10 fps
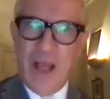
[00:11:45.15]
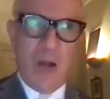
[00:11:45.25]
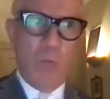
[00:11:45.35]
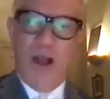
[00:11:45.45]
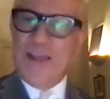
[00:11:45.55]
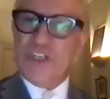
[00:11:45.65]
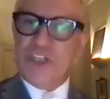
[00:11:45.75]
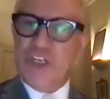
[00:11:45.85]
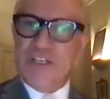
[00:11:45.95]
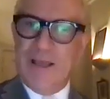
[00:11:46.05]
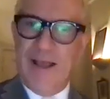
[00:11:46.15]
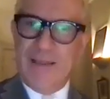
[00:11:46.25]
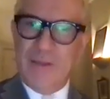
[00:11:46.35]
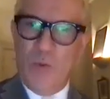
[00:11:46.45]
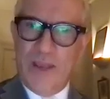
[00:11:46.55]
And why did she die in
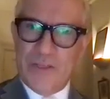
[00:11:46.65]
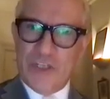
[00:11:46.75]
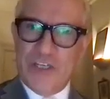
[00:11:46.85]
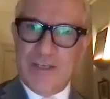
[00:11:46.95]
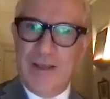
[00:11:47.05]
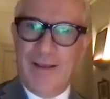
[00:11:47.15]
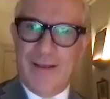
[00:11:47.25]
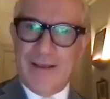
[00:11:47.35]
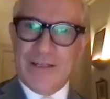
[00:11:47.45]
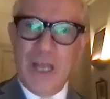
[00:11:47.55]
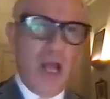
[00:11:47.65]
the way that she died?